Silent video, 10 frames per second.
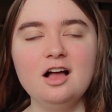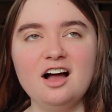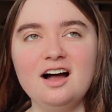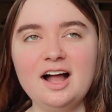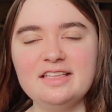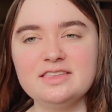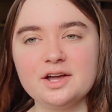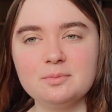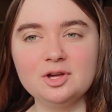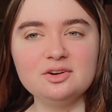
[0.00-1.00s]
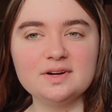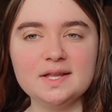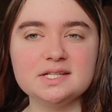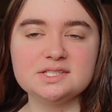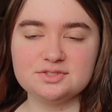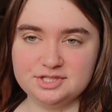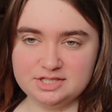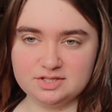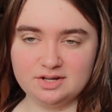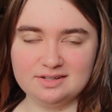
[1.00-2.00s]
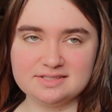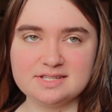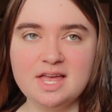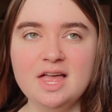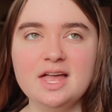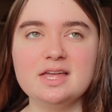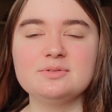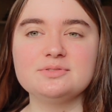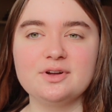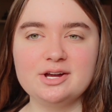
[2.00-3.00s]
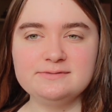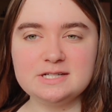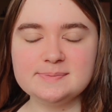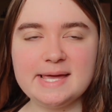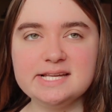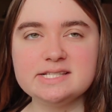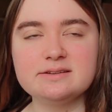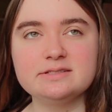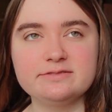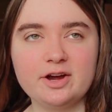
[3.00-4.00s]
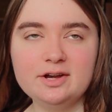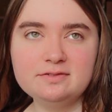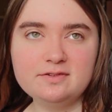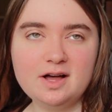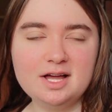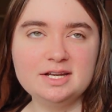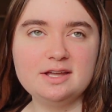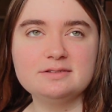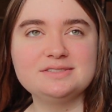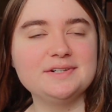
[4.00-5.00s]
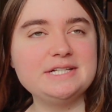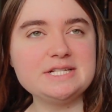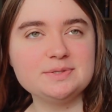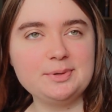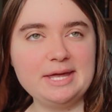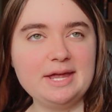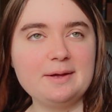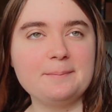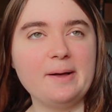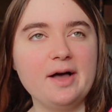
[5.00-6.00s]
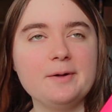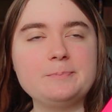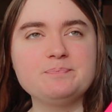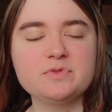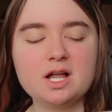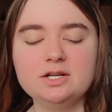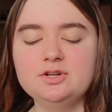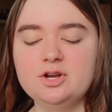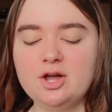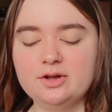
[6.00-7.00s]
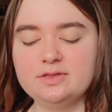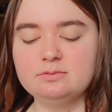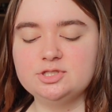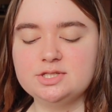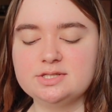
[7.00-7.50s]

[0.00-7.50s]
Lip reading: I think I'm gonna rate this 3 stars. It was very fast paced, it was very fun, it was very sweet, but I don't know, there was just